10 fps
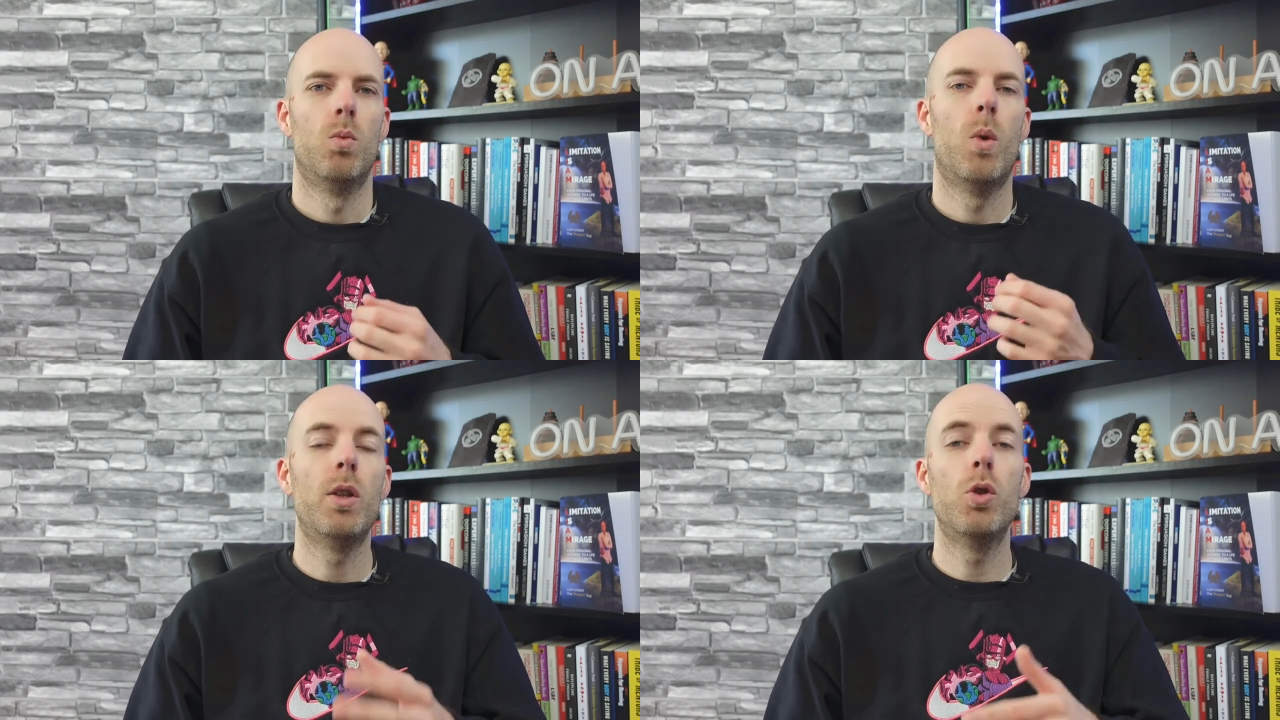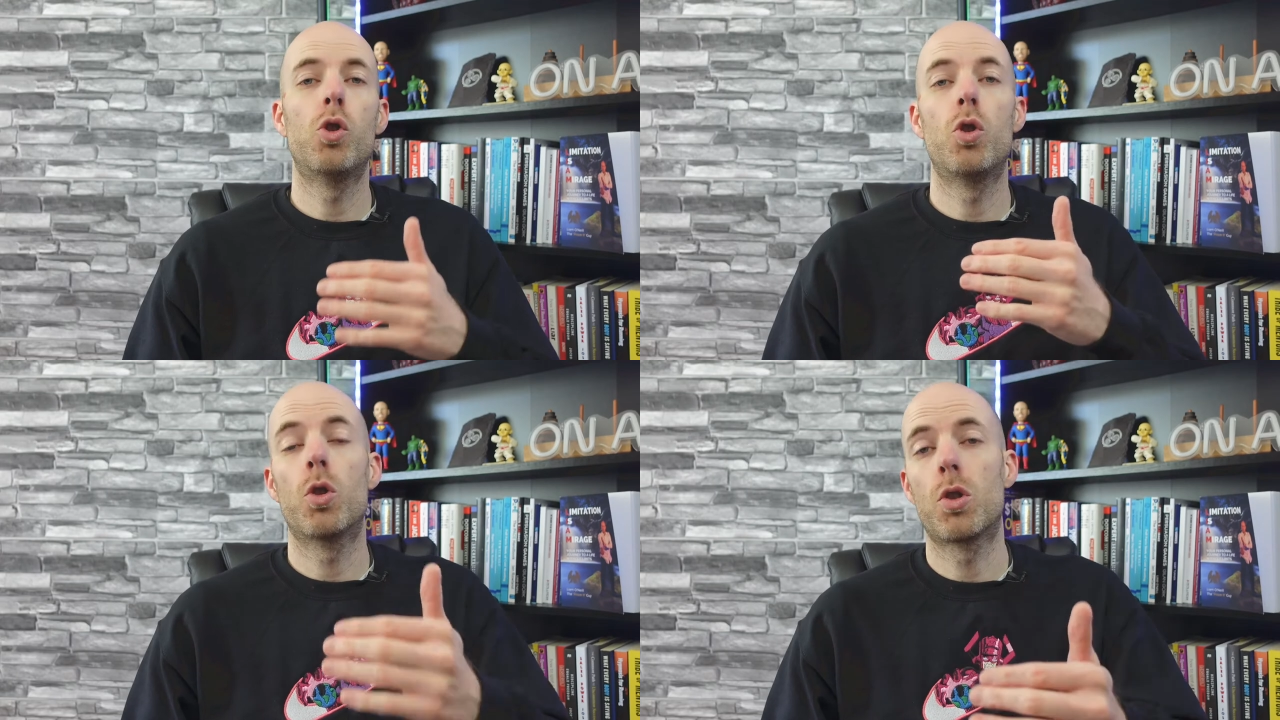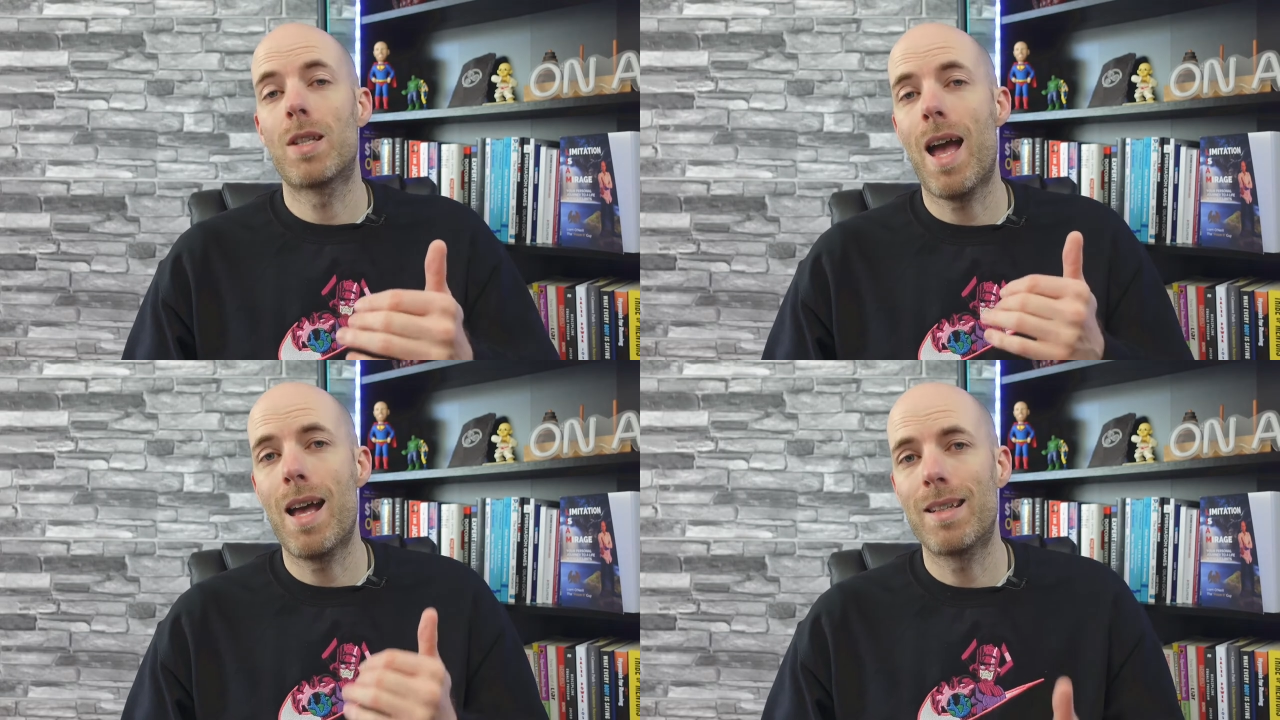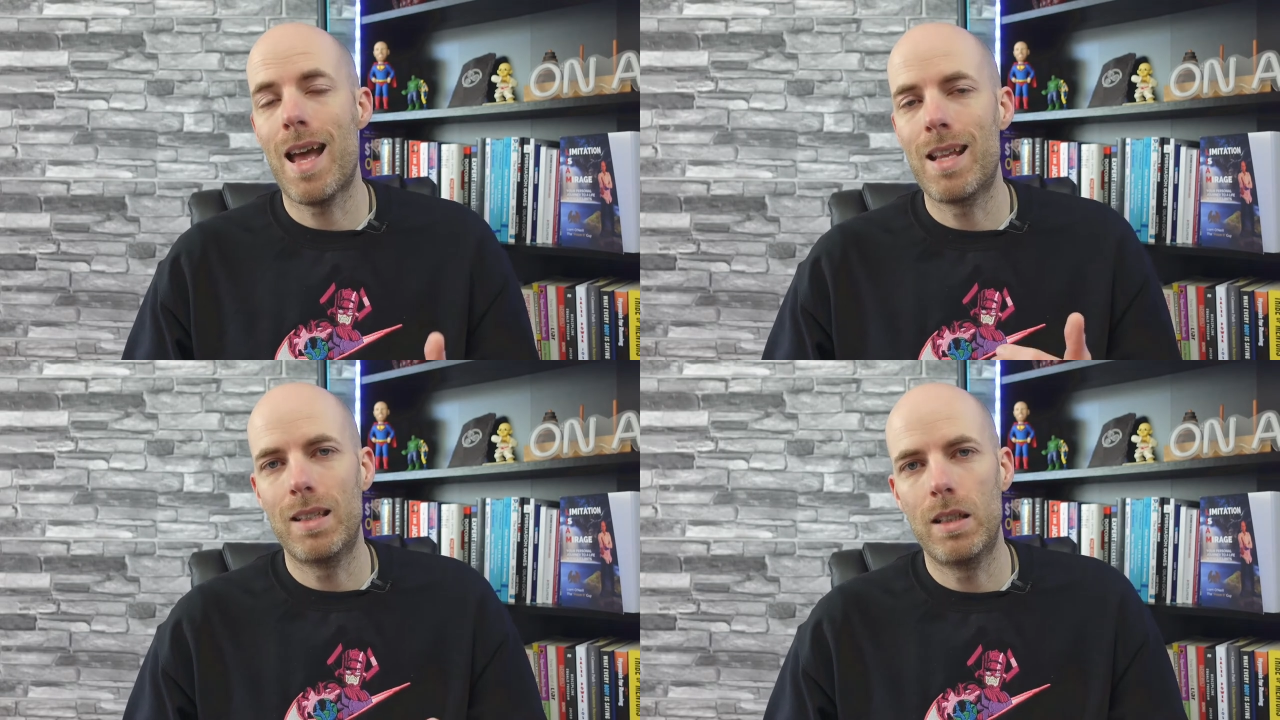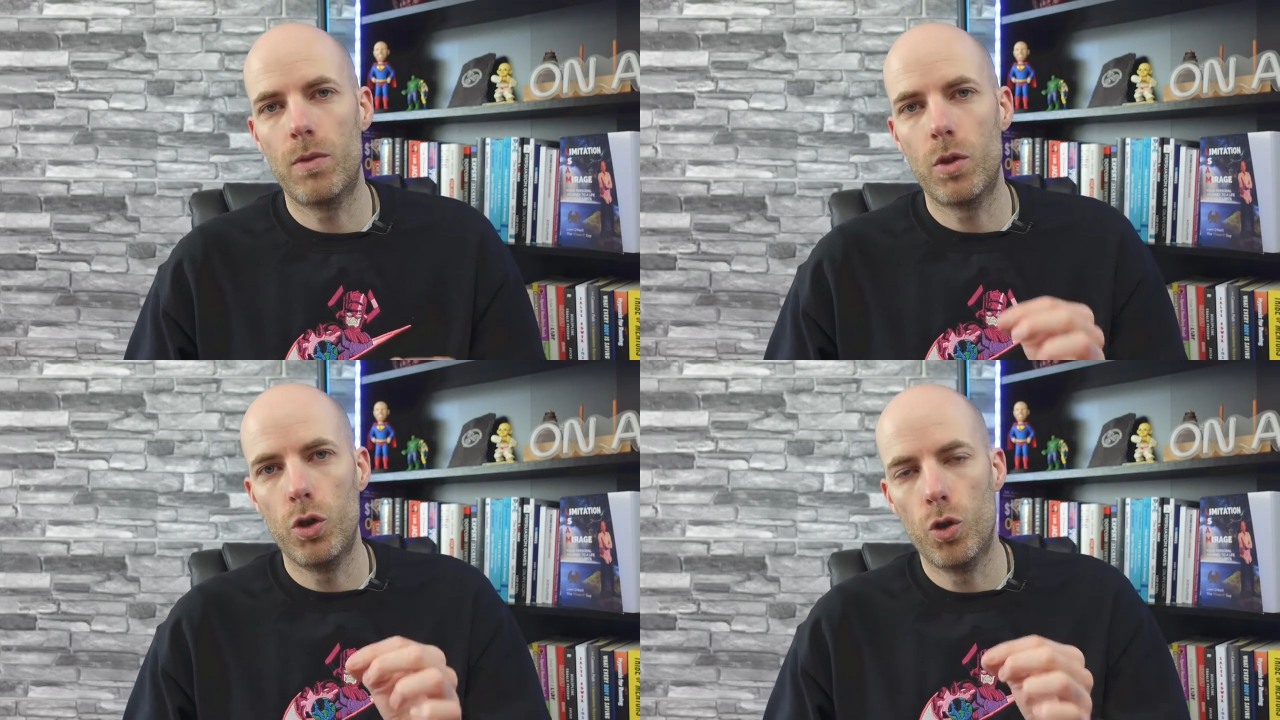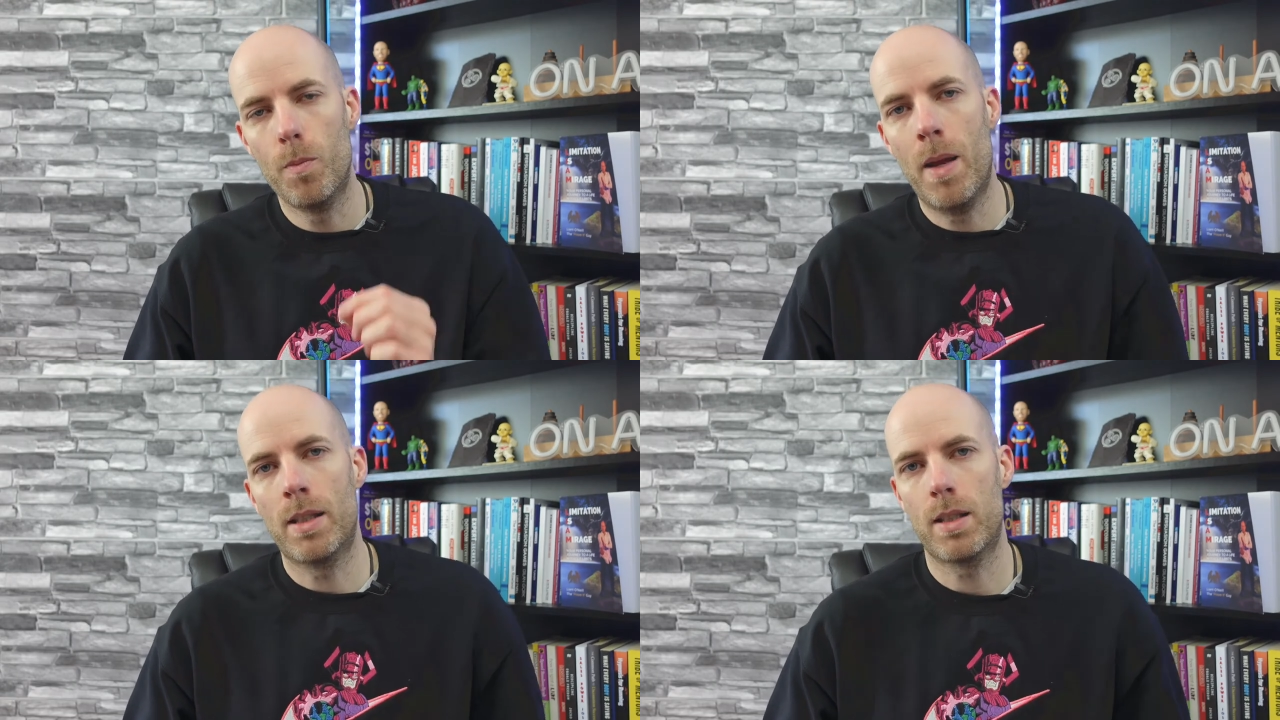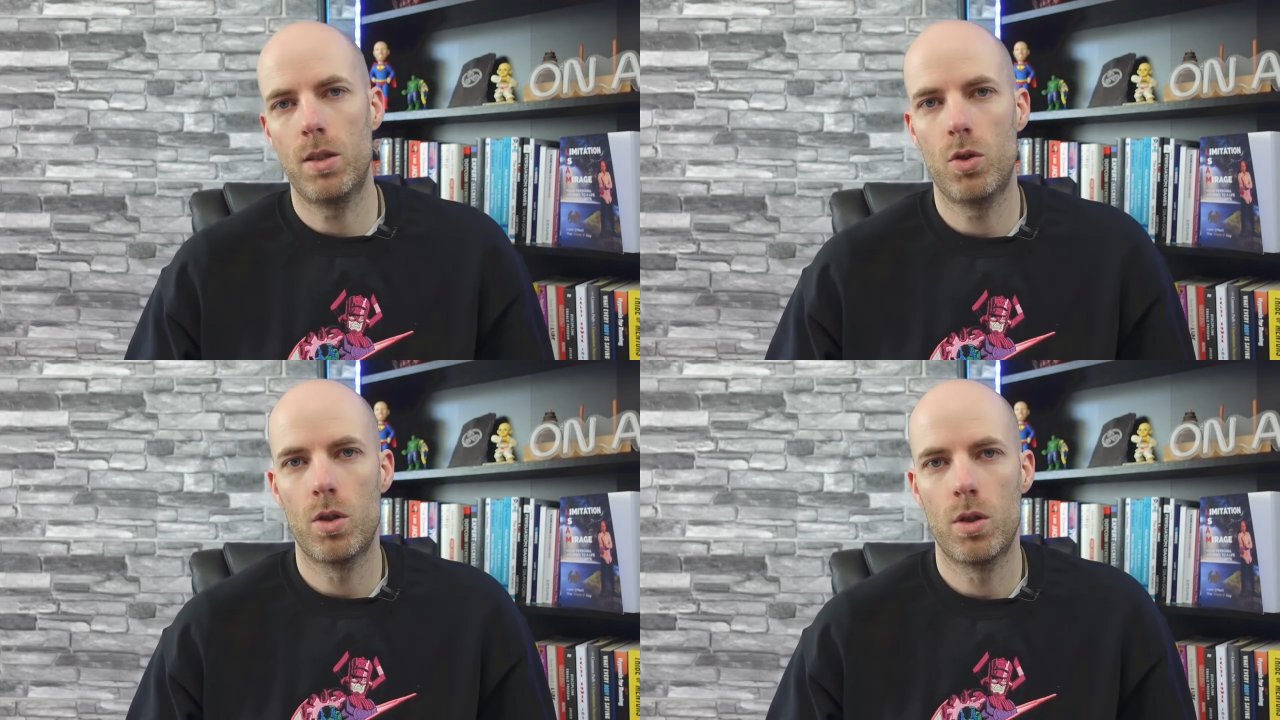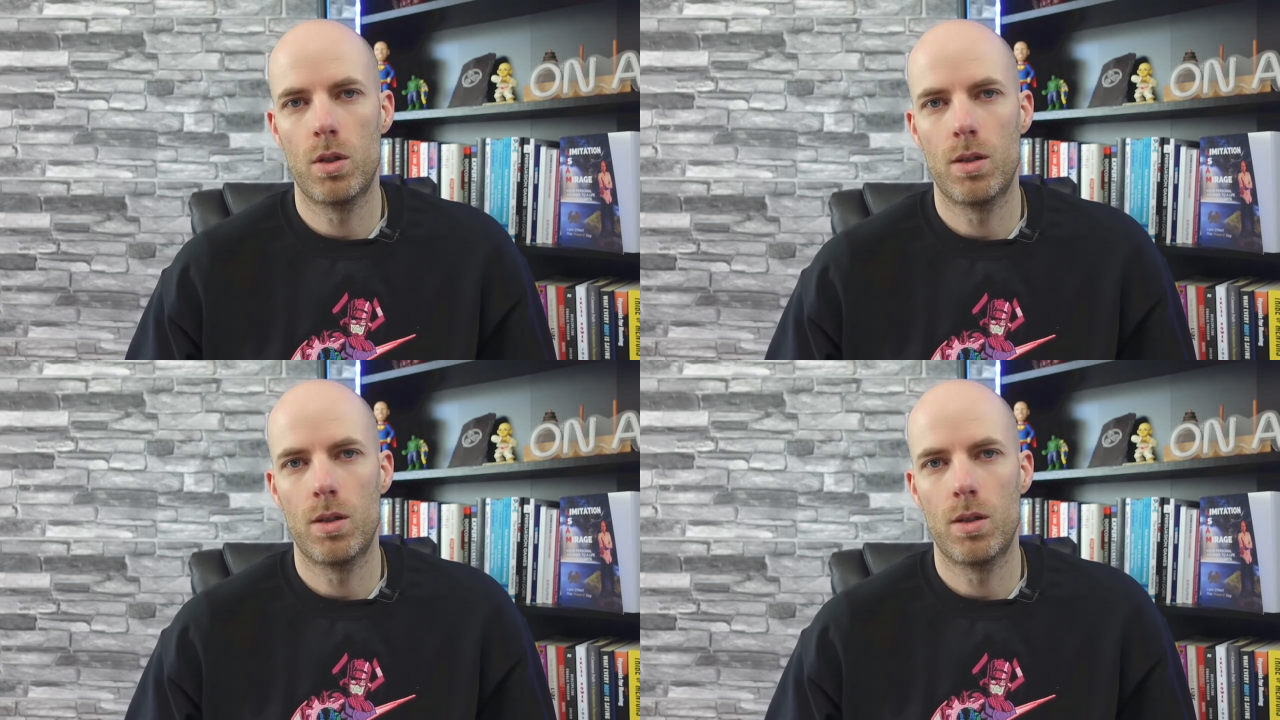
Why you should just stand and deliver your message.